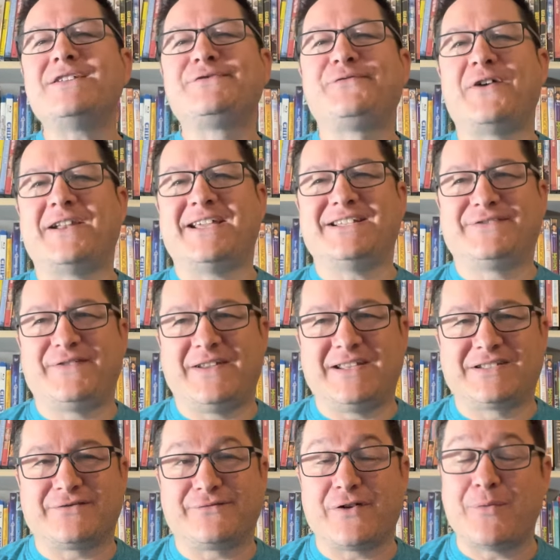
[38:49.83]
as funny as
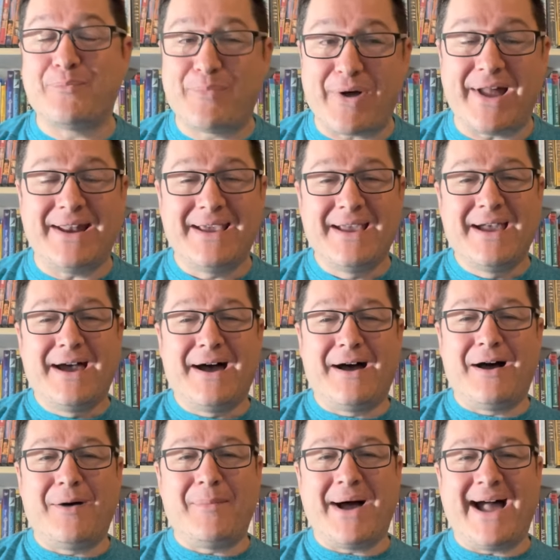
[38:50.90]
Phineas and Ferb, but
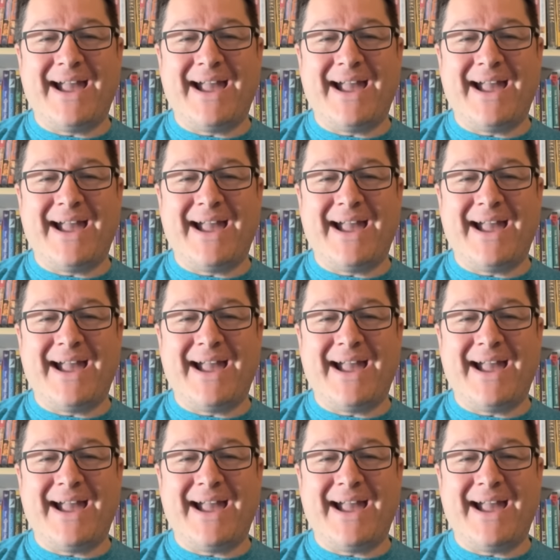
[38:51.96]
um,